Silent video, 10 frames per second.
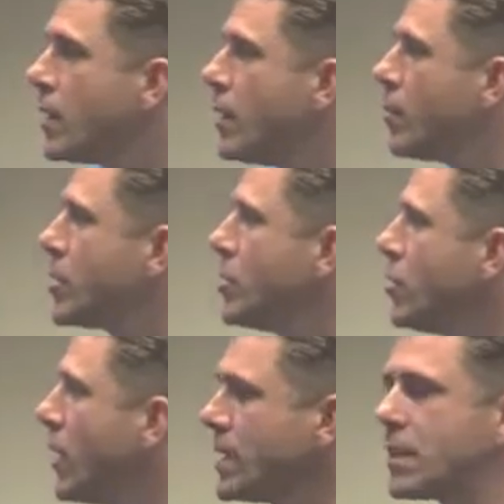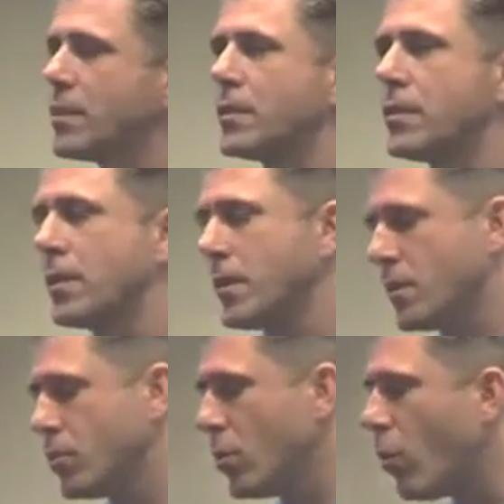Number two, listen
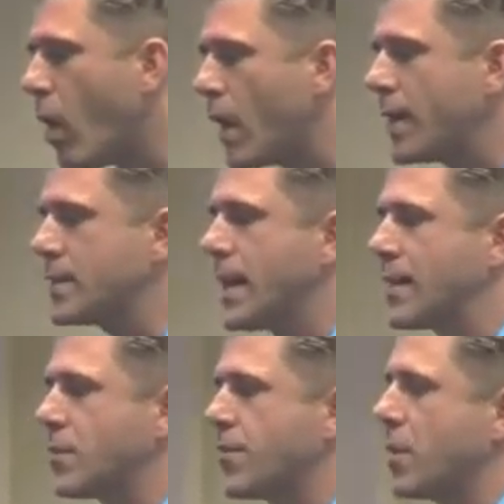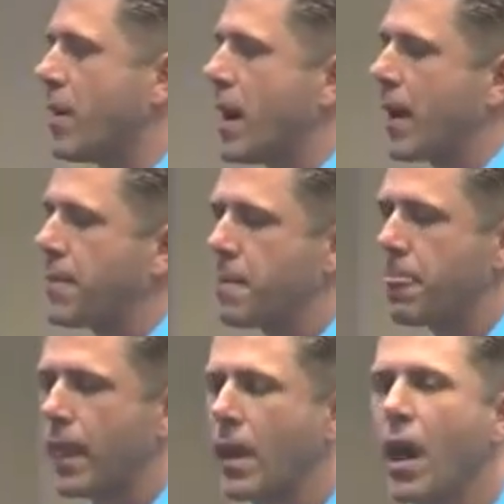to the warning signs of your body.
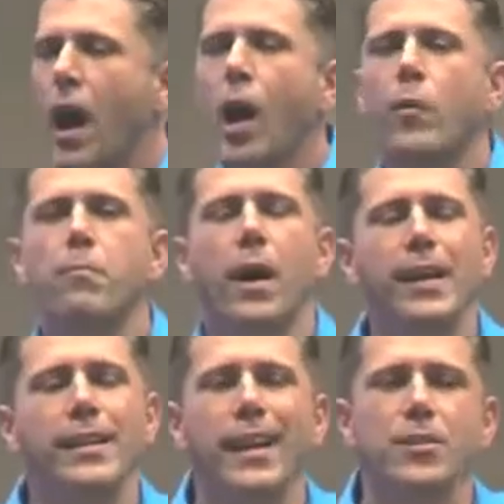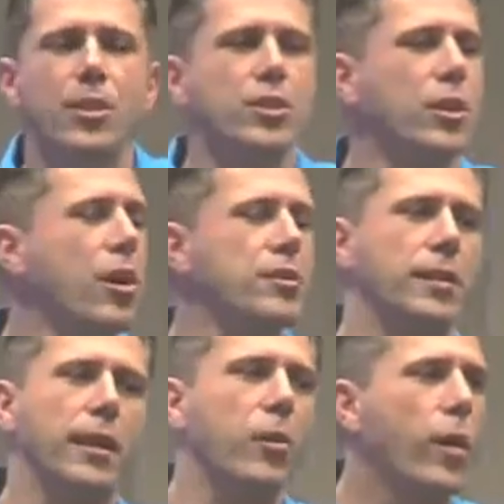Our body tells us
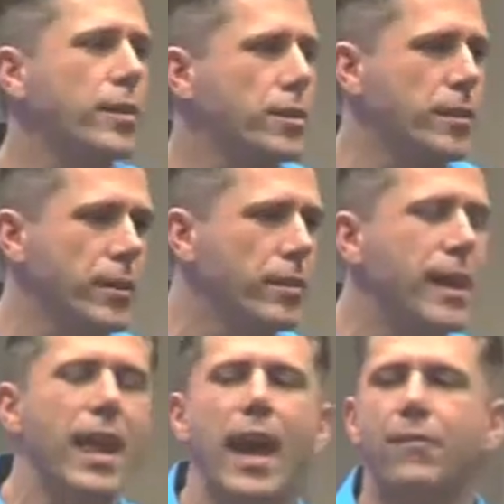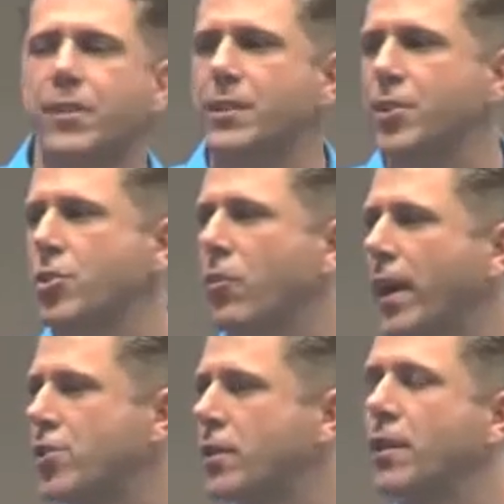constantly what to do in every
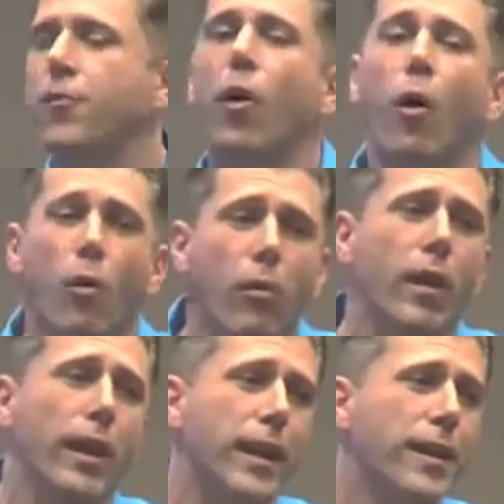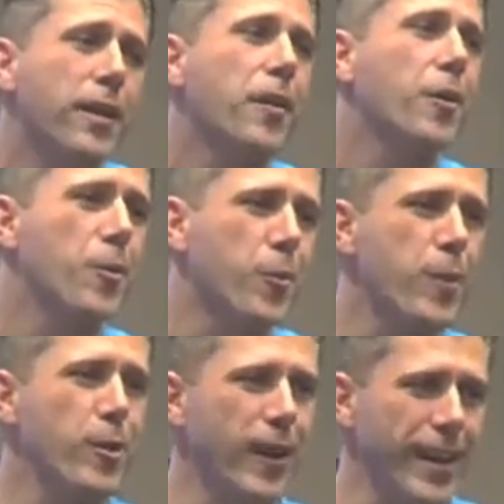situation, if only we
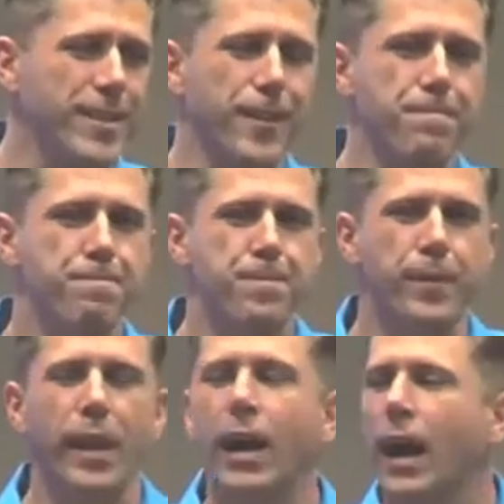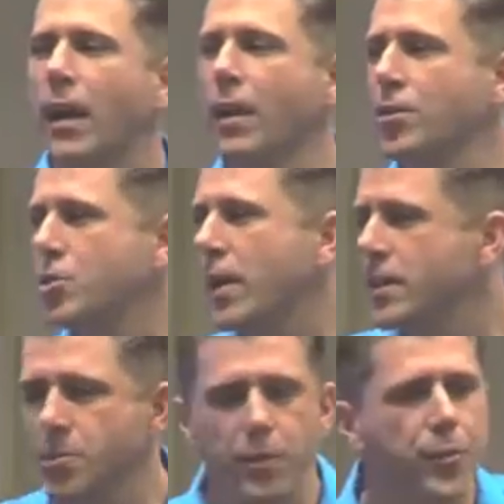would listen. I'll illustrate
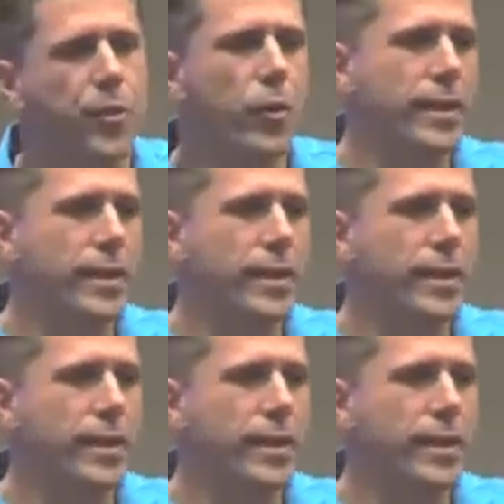this with a few